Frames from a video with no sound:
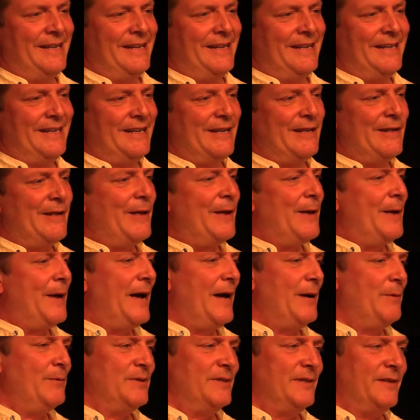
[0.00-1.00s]
And
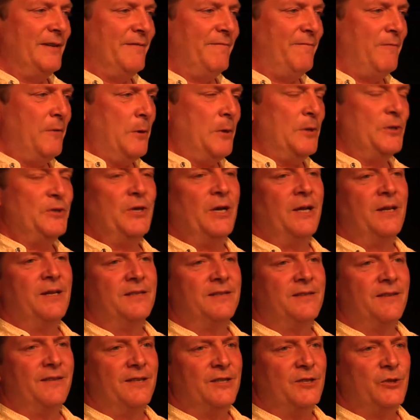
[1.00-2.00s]
I was very
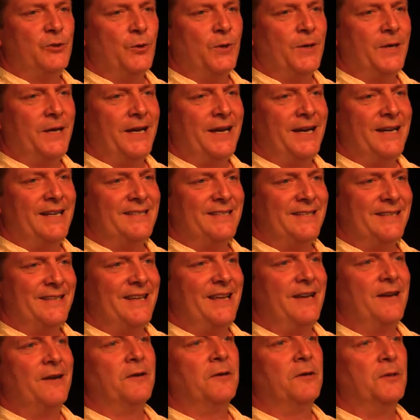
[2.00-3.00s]
jealous of the short guys, and
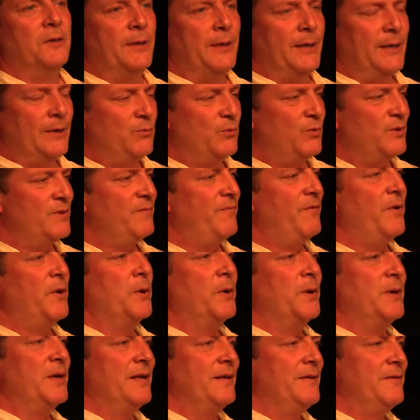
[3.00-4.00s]
Carolyn was
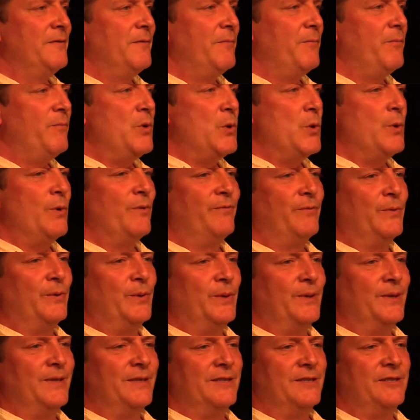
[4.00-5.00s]
very
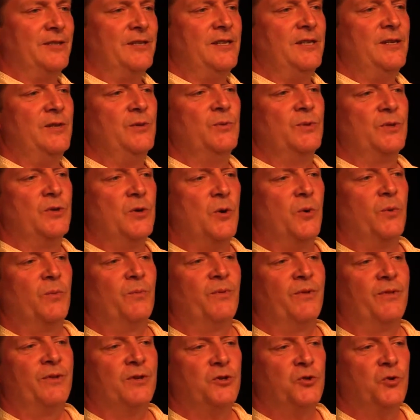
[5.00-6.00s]
beautiful, and she was going
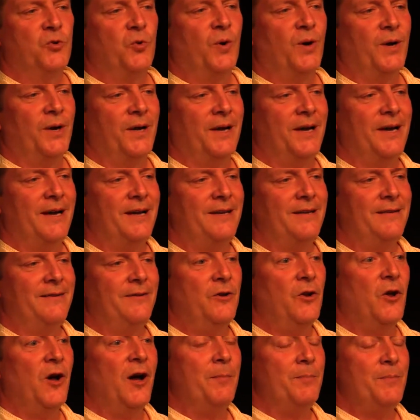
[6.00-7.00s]
with a short guy,
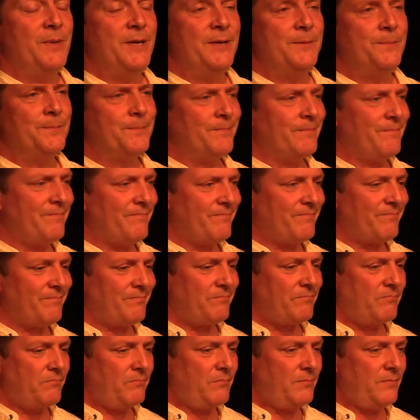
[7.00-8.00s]
not me.
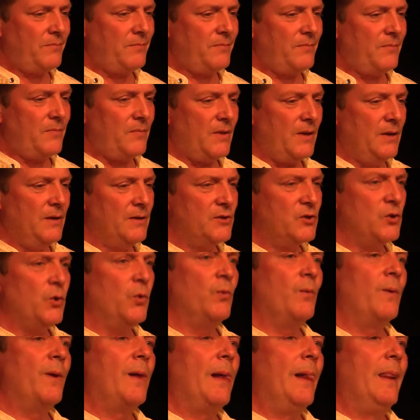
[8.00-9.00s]

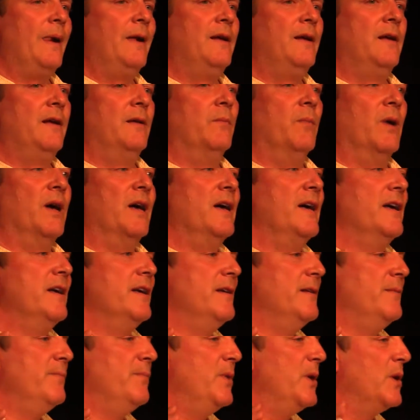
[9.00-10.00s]
So
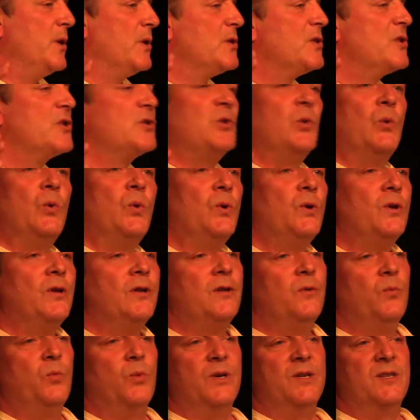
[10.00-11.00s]
my middle
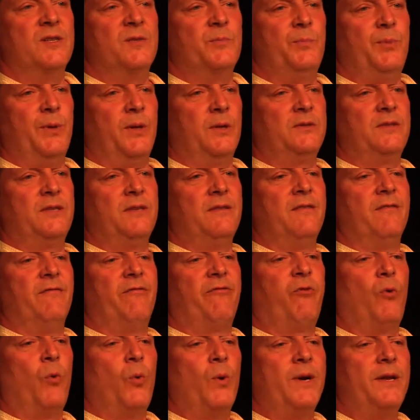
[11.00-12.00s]
school was built in the
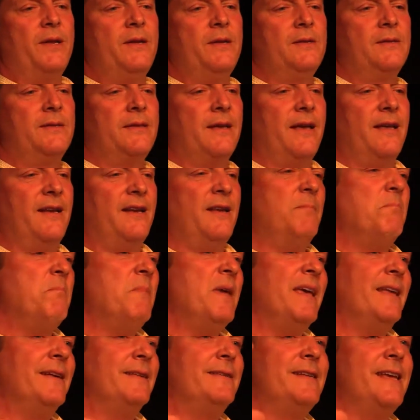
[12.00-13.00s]
40s, and it
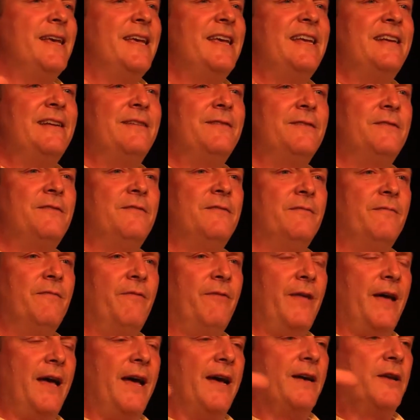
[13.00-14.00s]

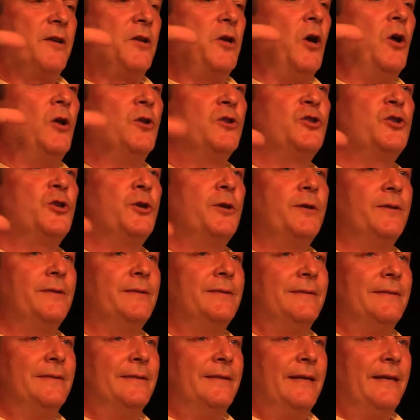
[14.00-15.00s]
maintained that
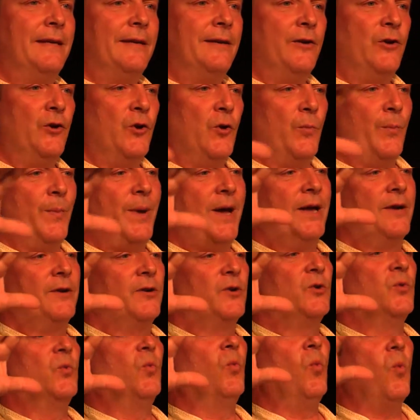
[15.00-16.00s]
culture no
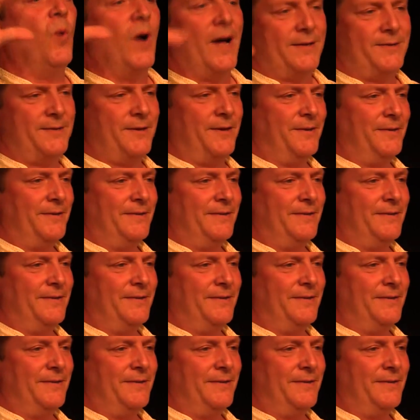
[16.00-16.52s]
matter what.